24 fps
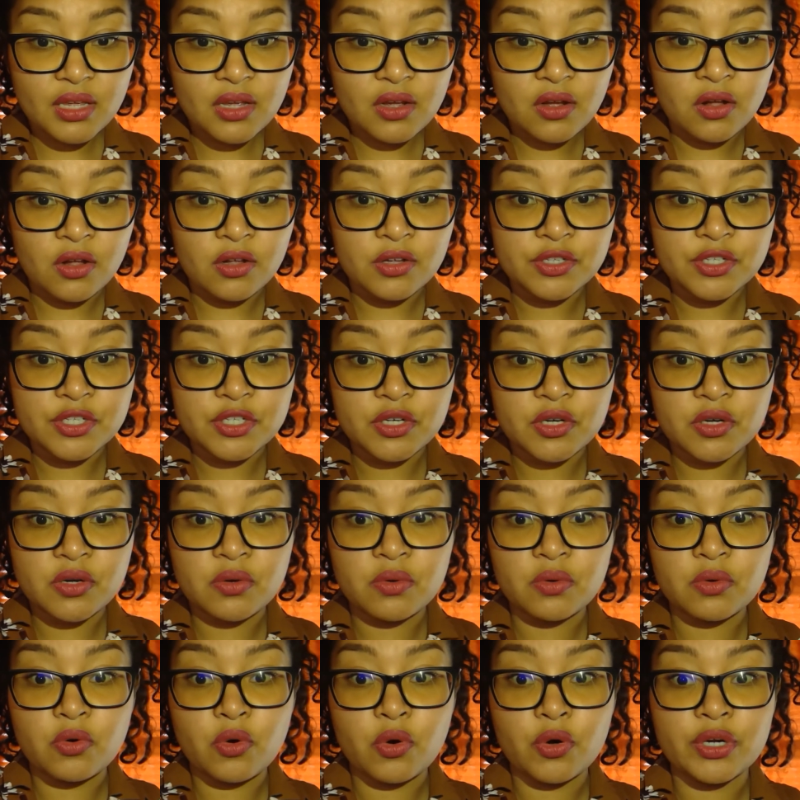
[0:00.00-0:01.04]

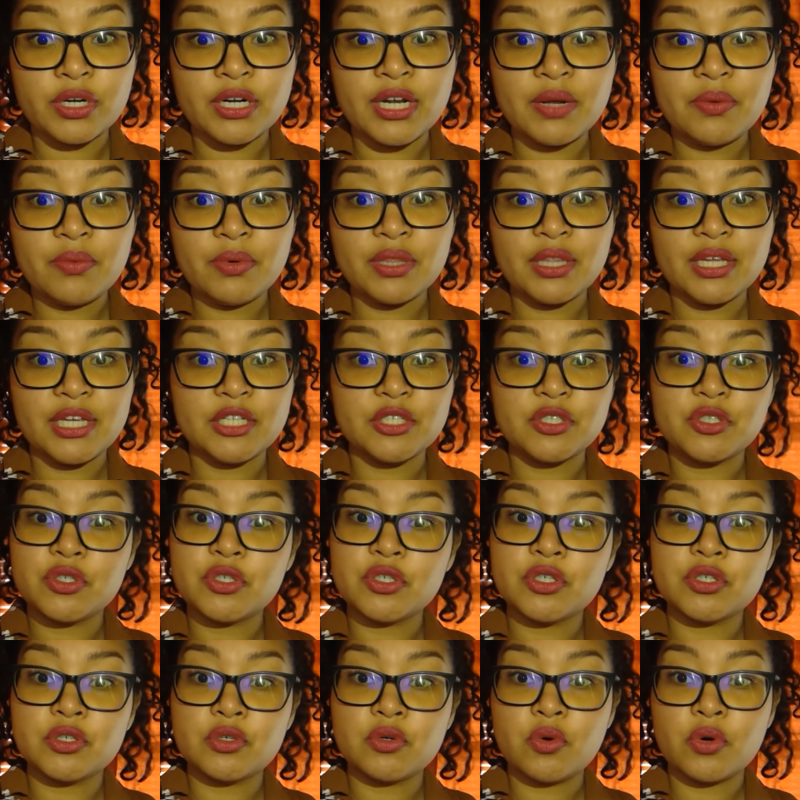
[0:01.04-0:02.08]
Also, coordinate with the
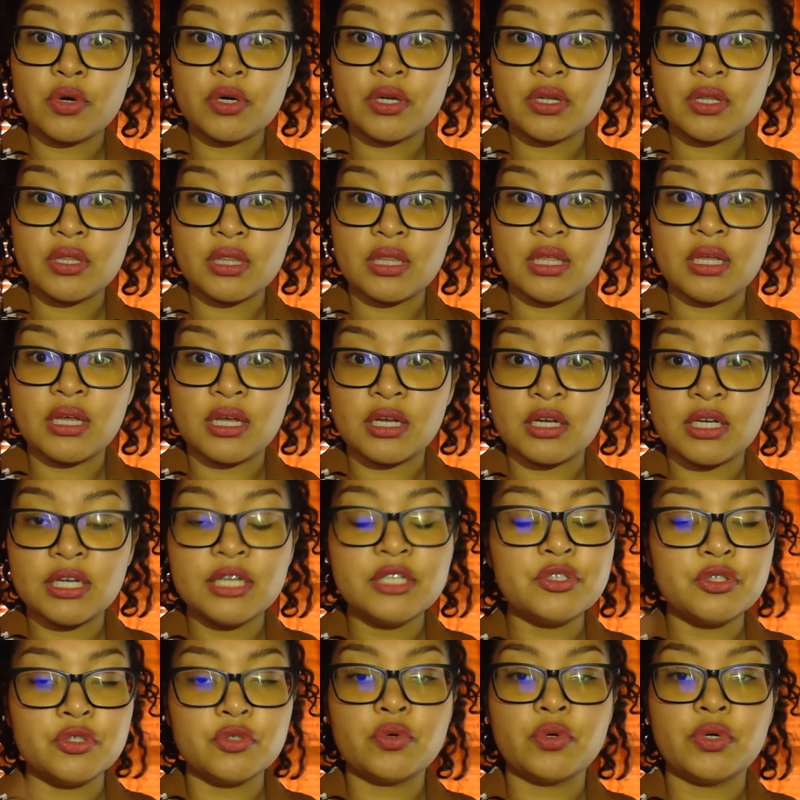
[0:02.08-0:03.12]

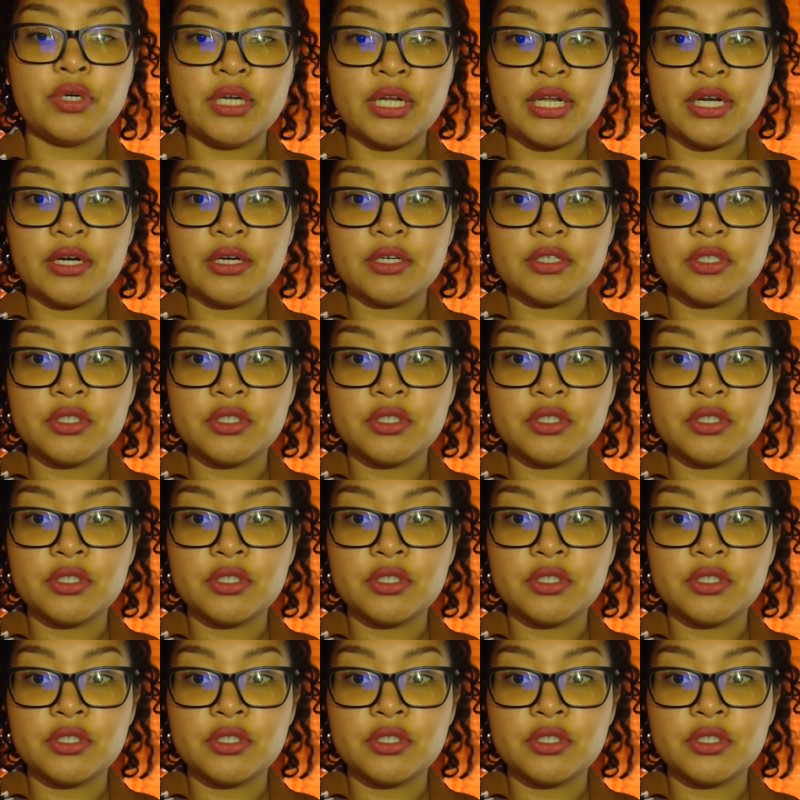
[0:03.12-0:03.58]
intern coordinator